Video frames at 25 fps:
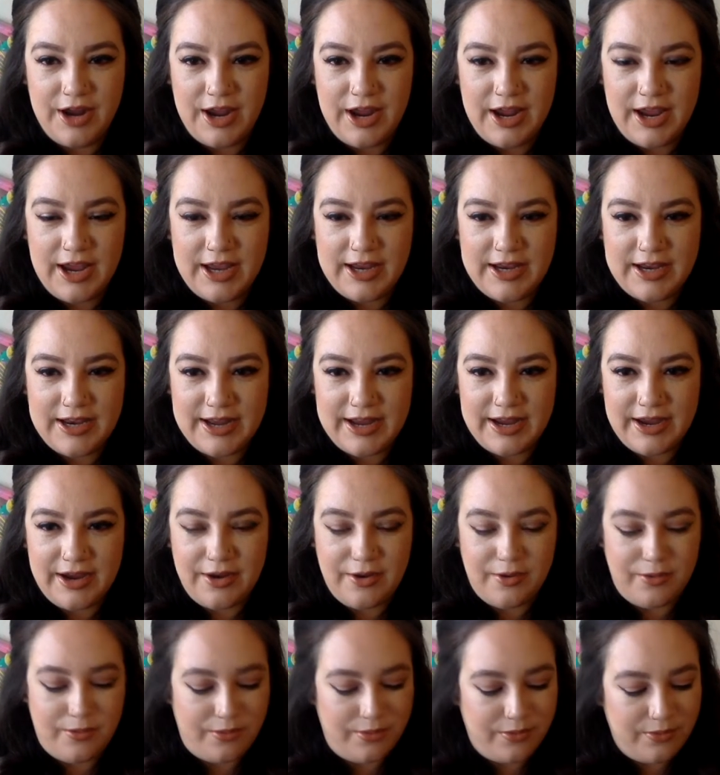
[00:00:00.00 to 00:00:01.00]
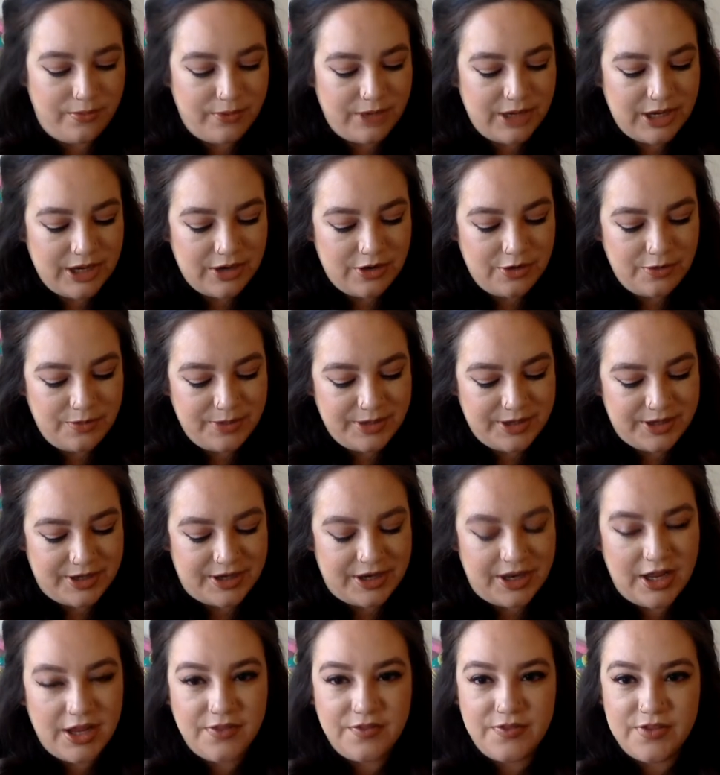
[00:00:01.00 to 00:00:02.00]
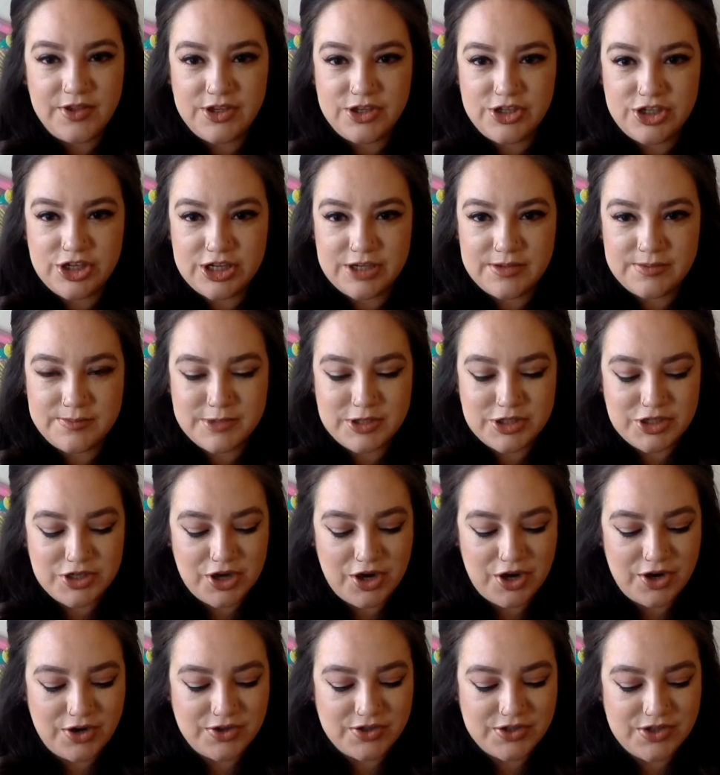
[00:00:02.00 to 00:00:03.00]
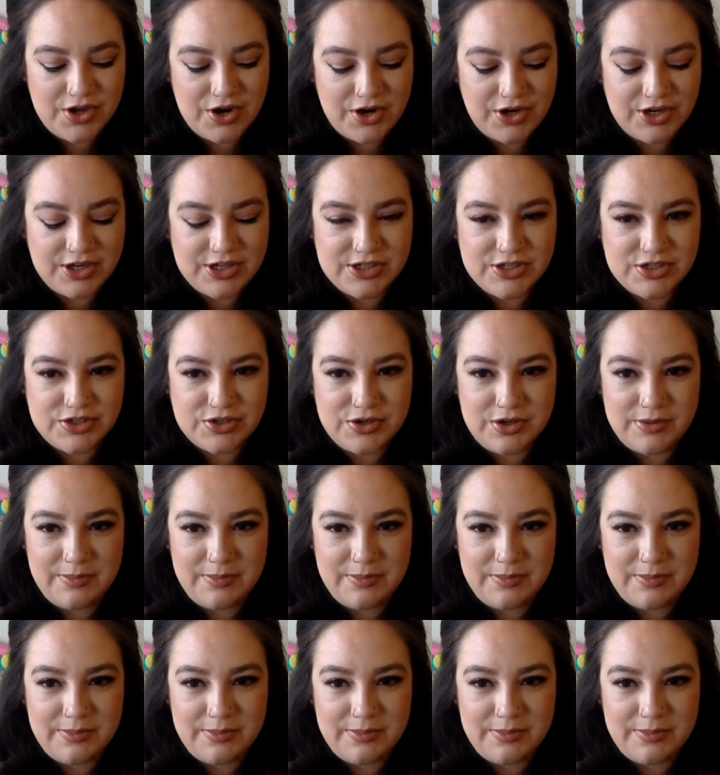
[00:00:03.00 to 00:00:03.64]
And now we open the James Charles Artistry